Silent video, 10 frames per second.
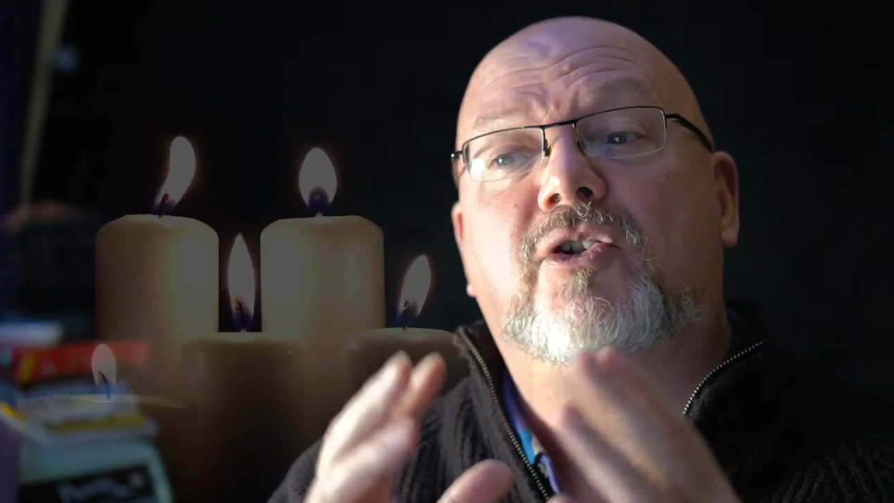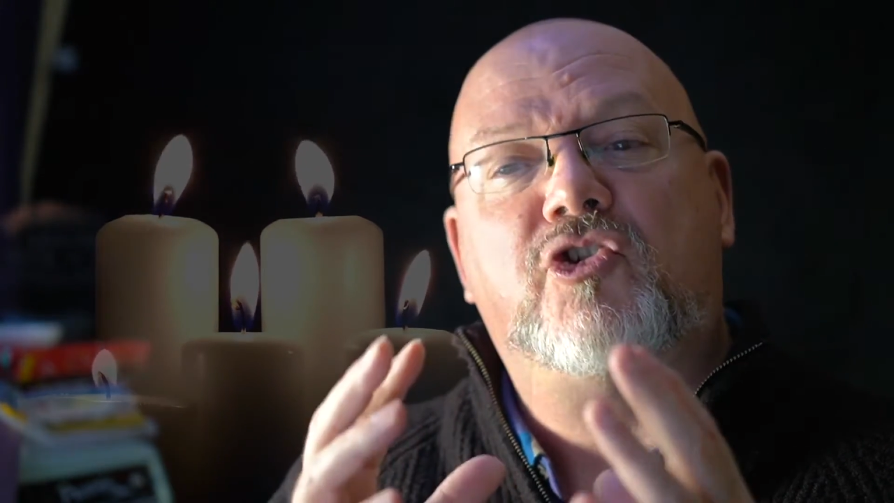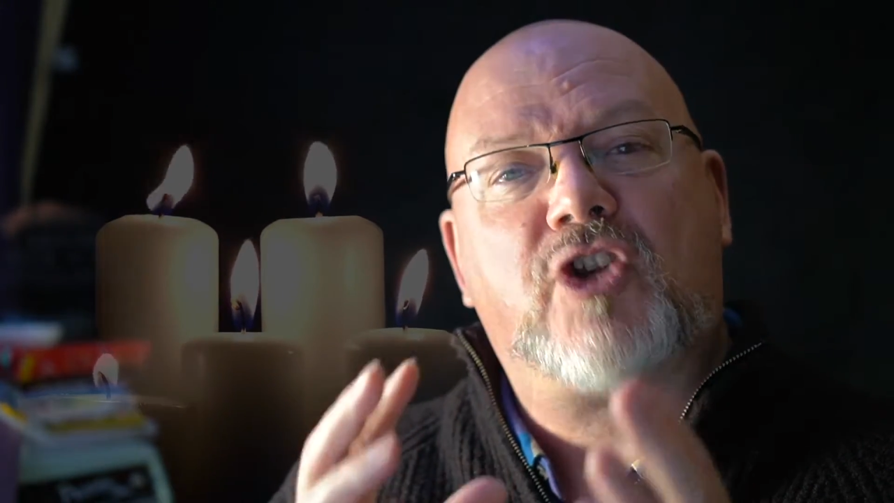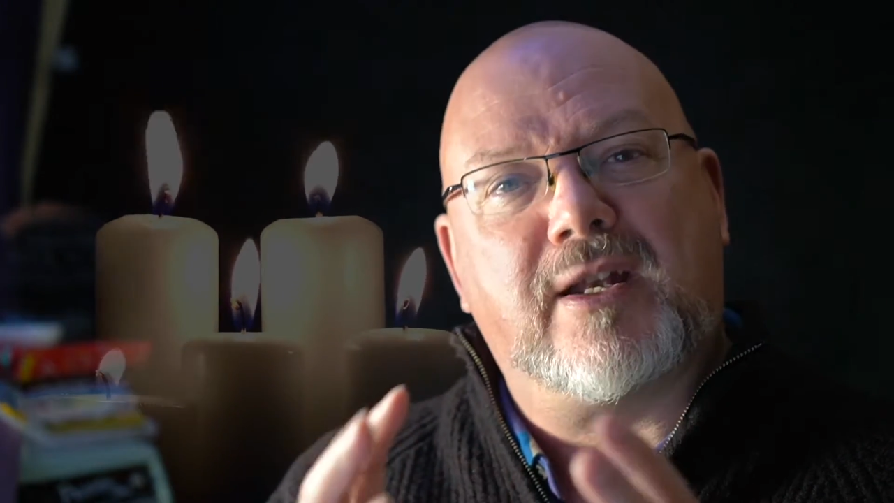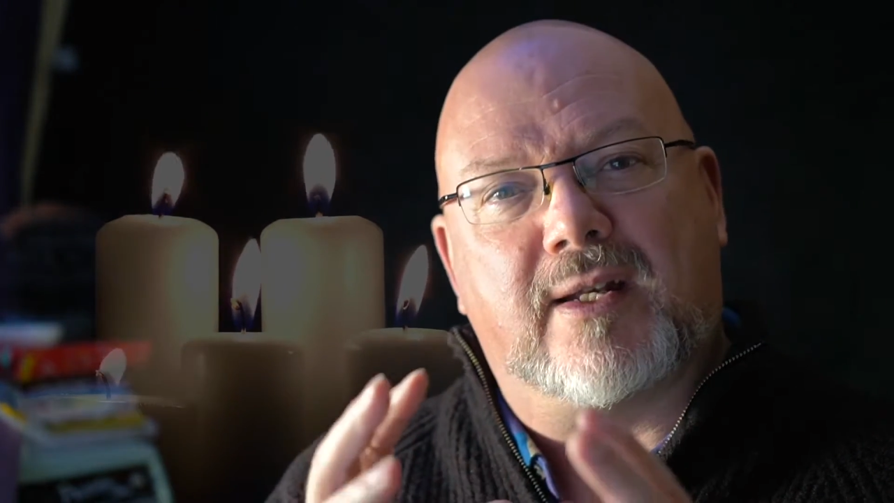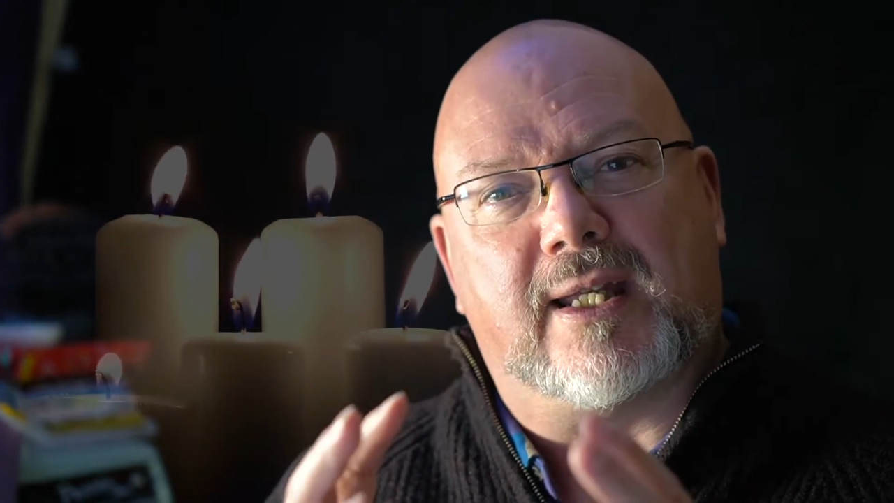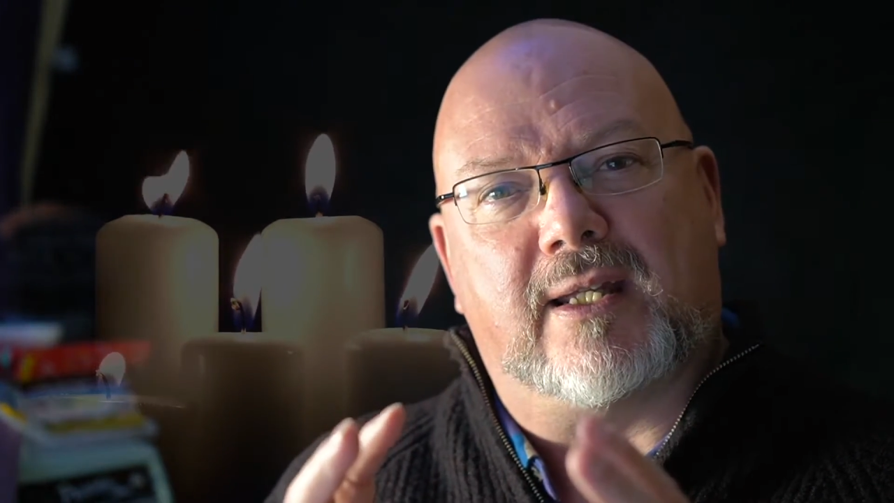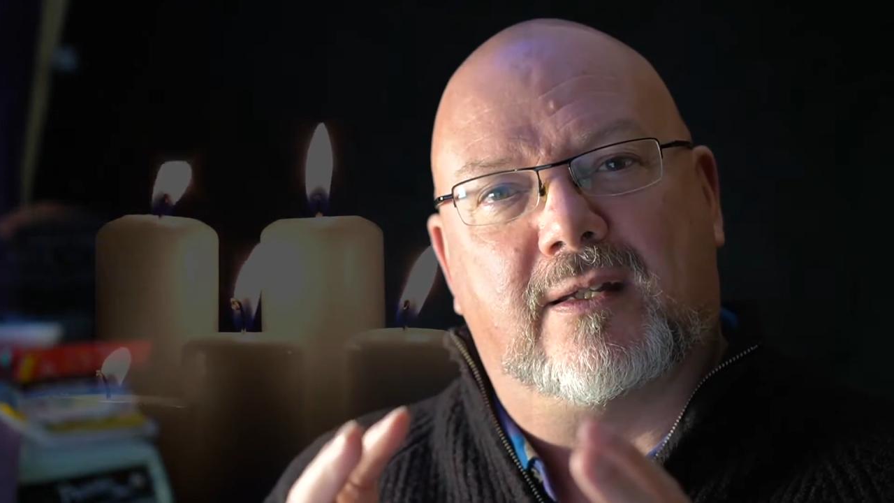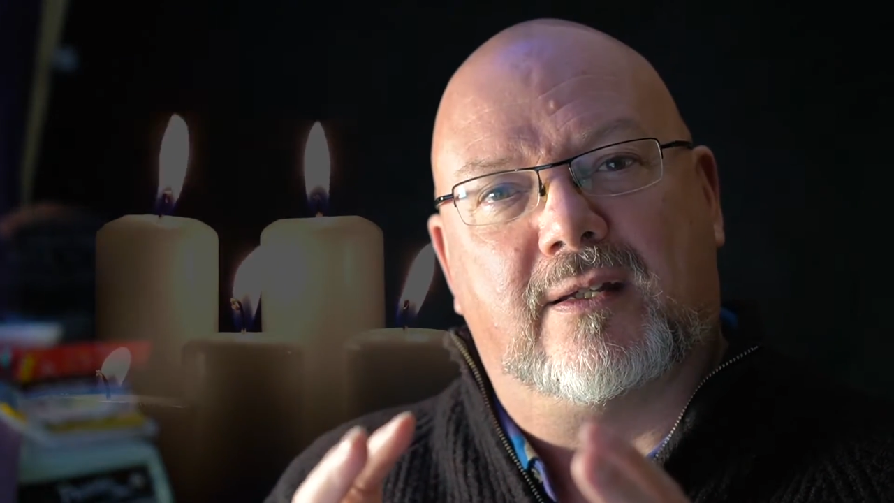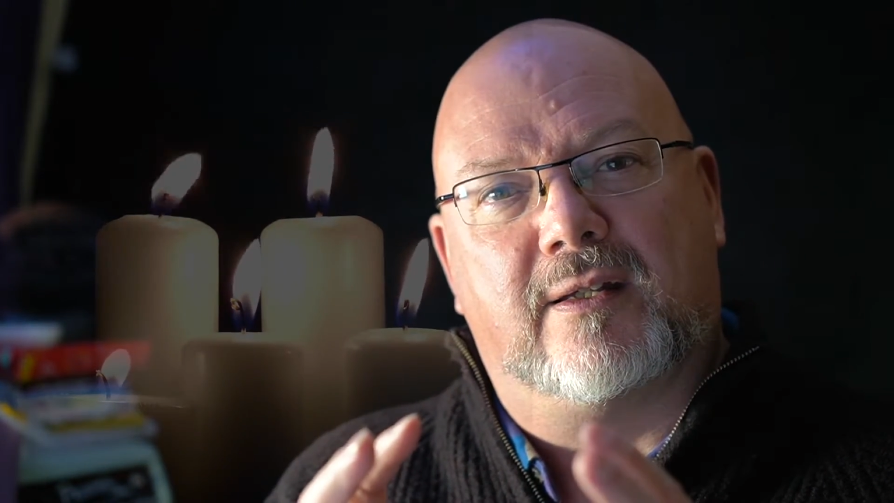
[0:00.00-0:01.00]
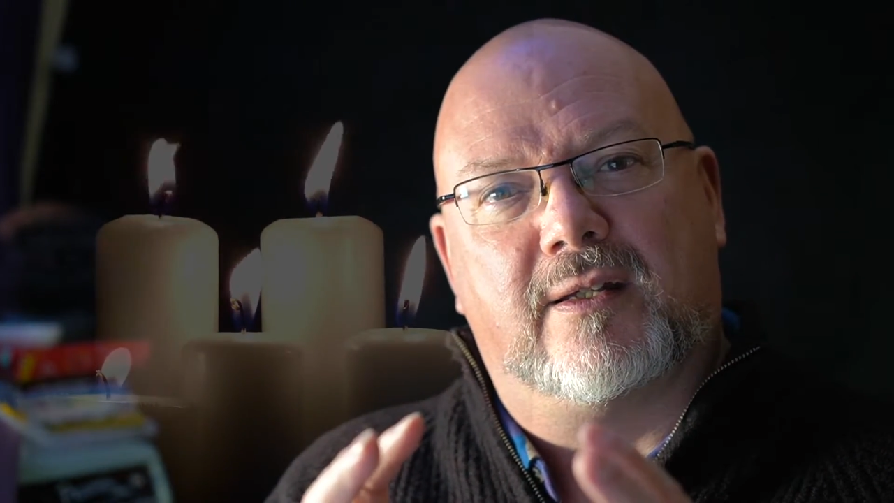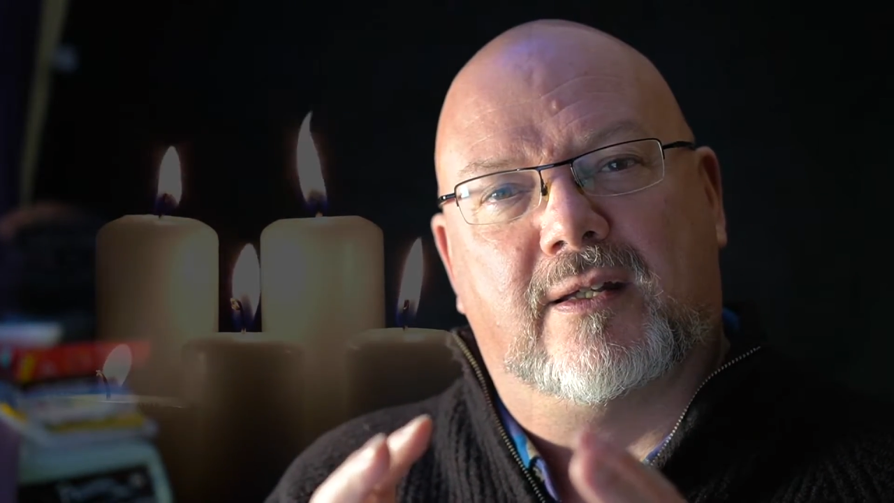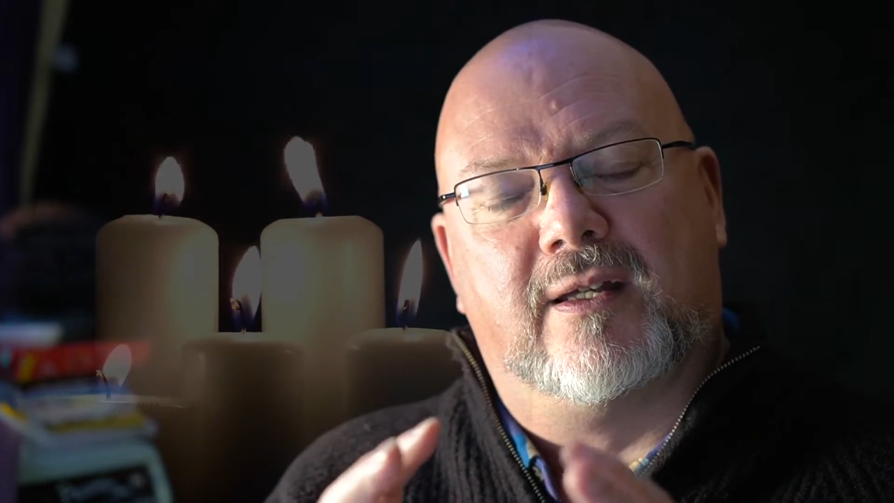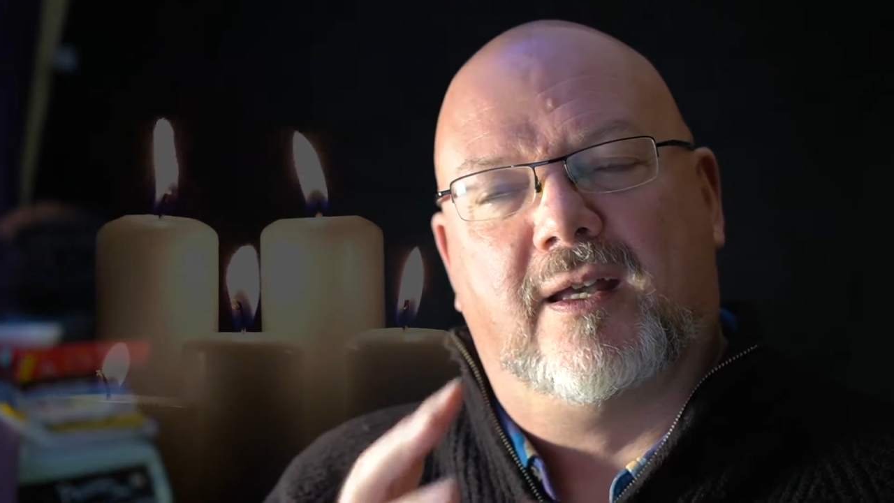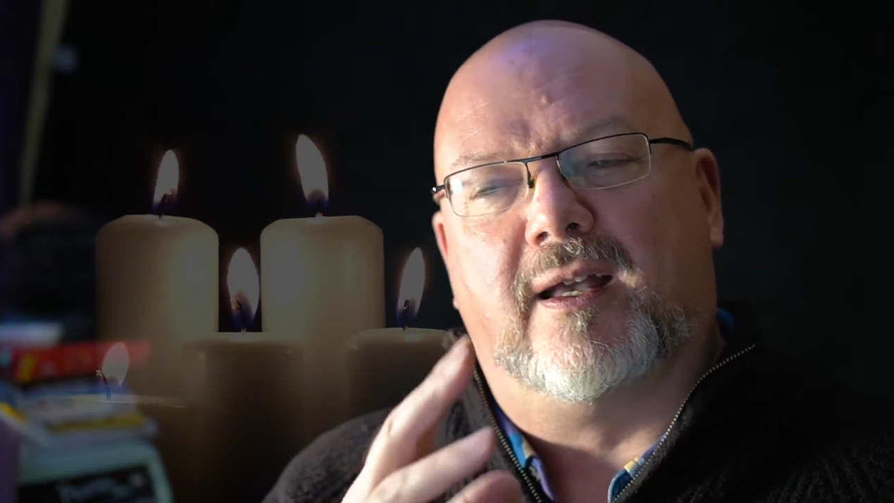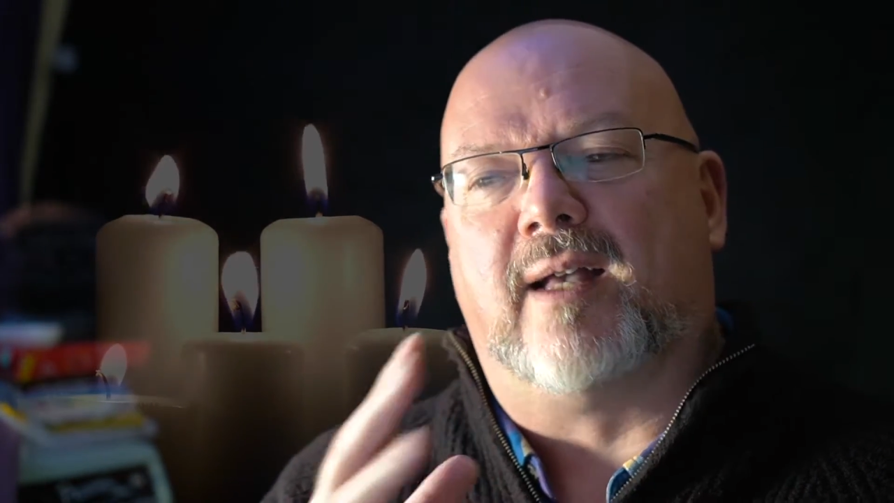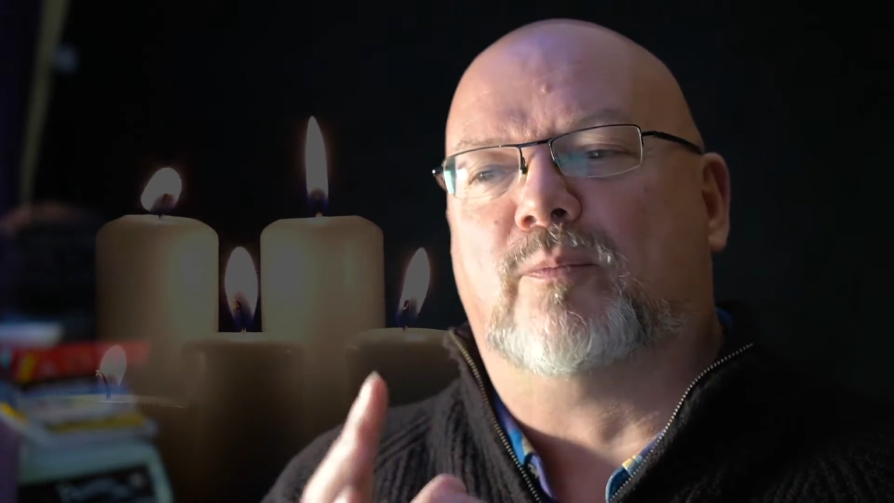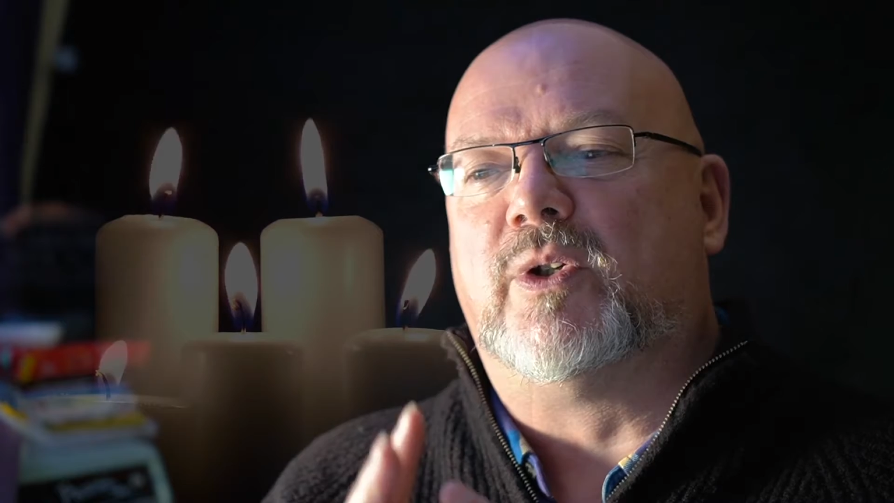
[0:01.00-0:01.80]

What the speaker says: gently and